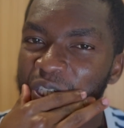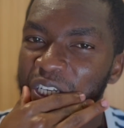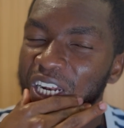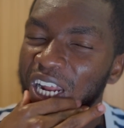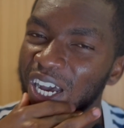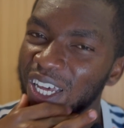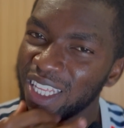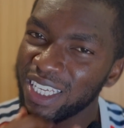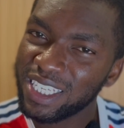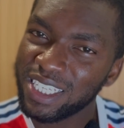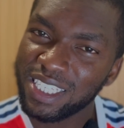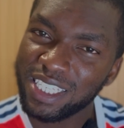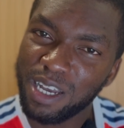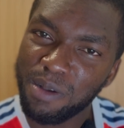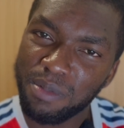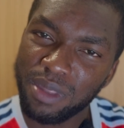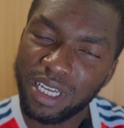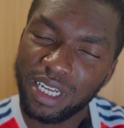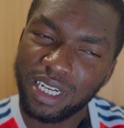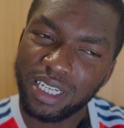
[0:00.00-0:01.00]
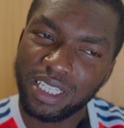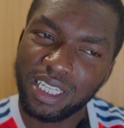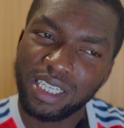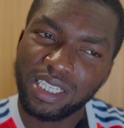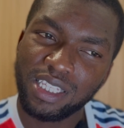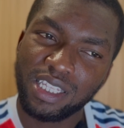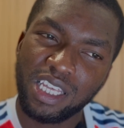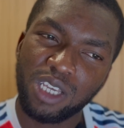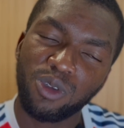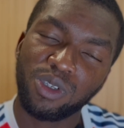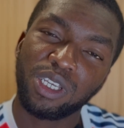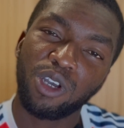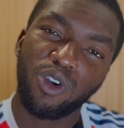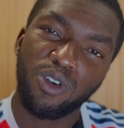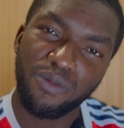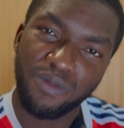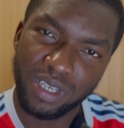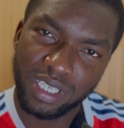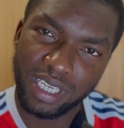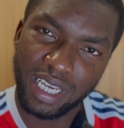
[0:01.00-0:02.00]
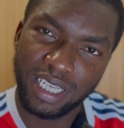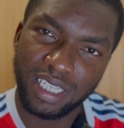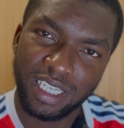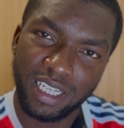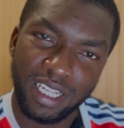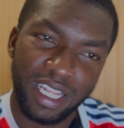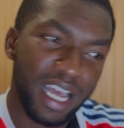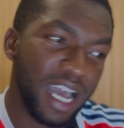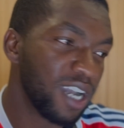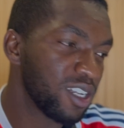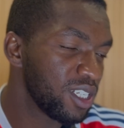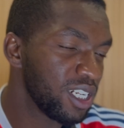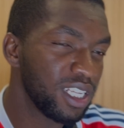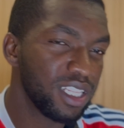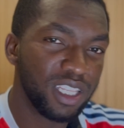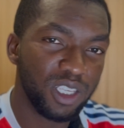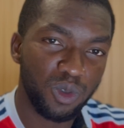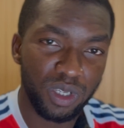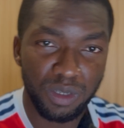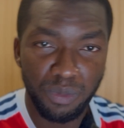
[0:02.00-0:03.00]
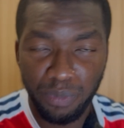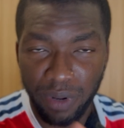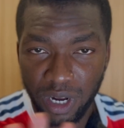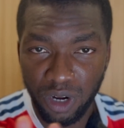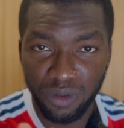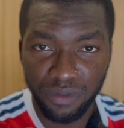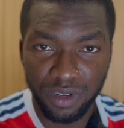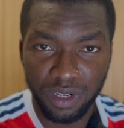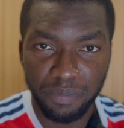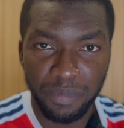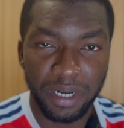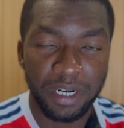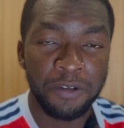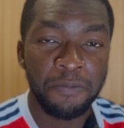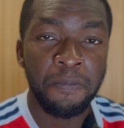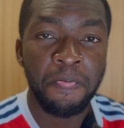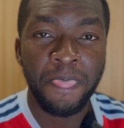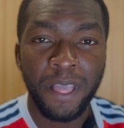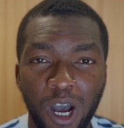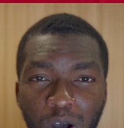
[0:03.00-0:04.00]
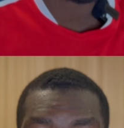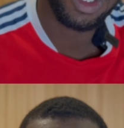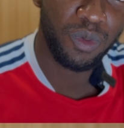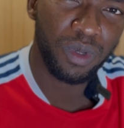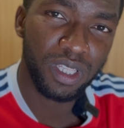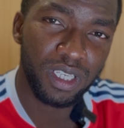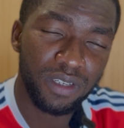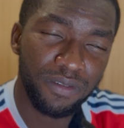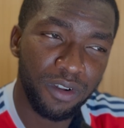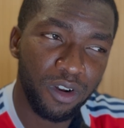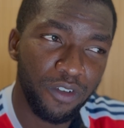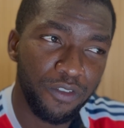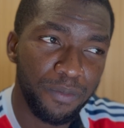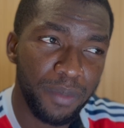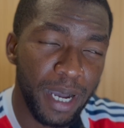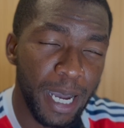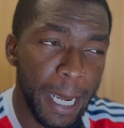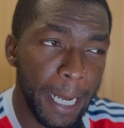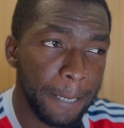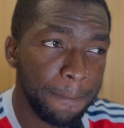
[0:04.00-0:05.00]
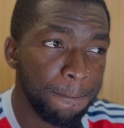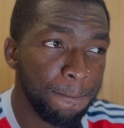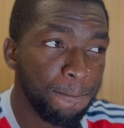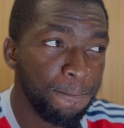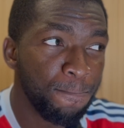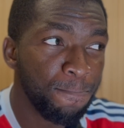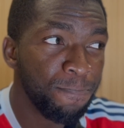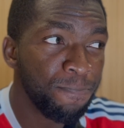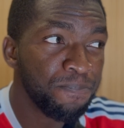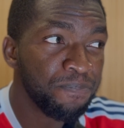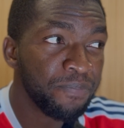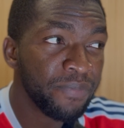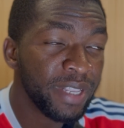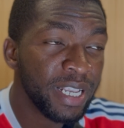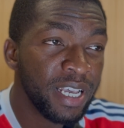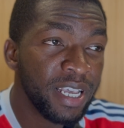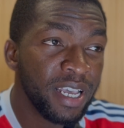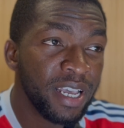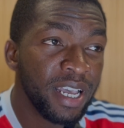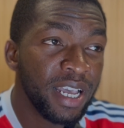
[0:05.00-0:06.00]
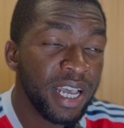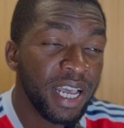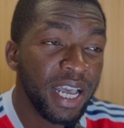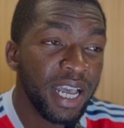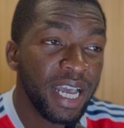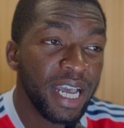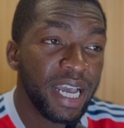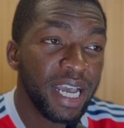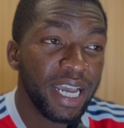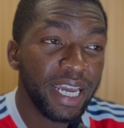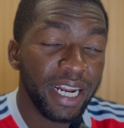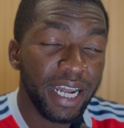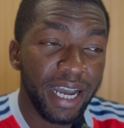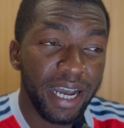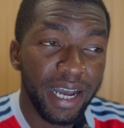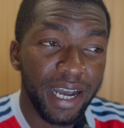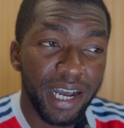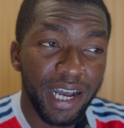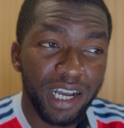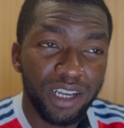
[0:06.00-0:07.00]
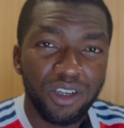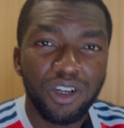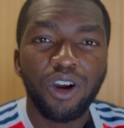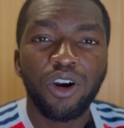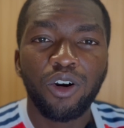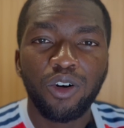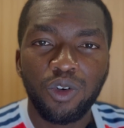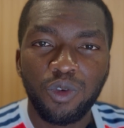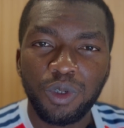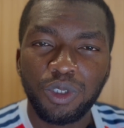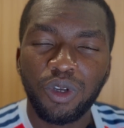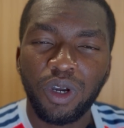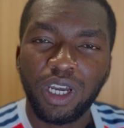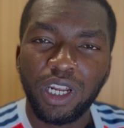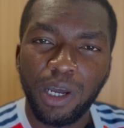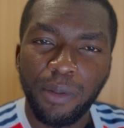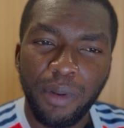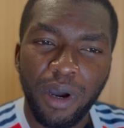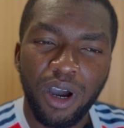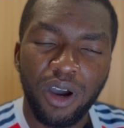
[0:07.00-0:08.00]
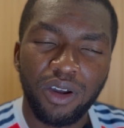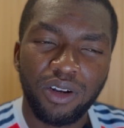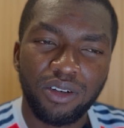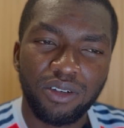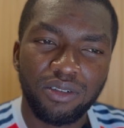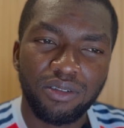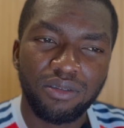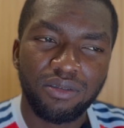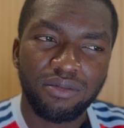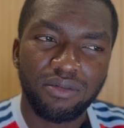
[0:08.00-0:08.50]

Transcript: Now, this is something. This was a conversation. Actually, this wasn't part of it, but I was having this friend of mine, and we're talking about